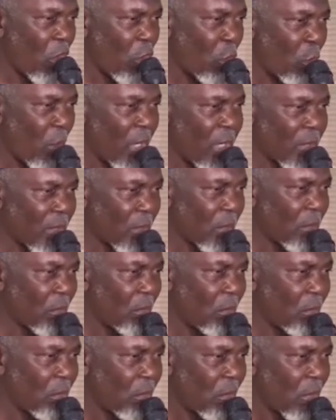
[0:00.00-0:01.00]

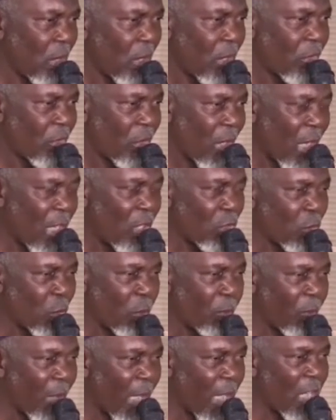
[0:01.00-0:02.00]
always trying
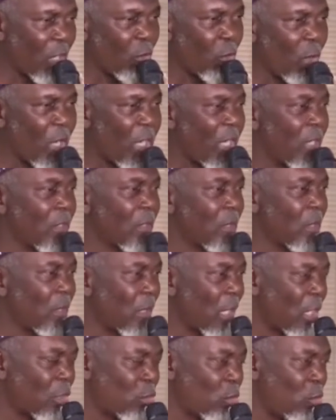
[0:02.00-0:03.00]
to find
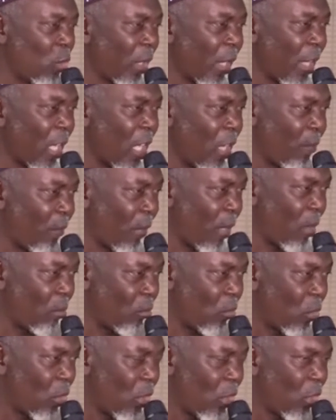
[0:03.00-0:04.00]
ways that you can help
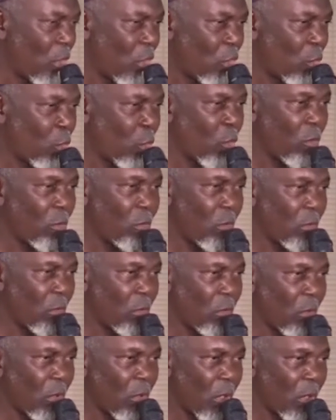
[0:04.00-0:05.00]
him
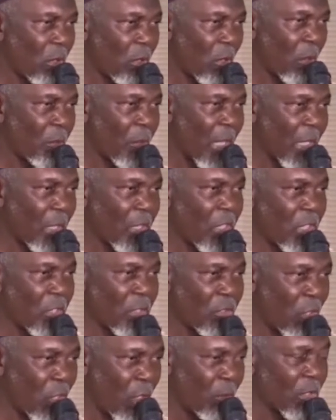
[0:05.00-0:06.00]
to make
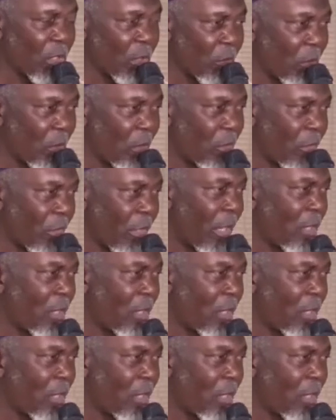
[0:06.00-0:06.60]
his dreams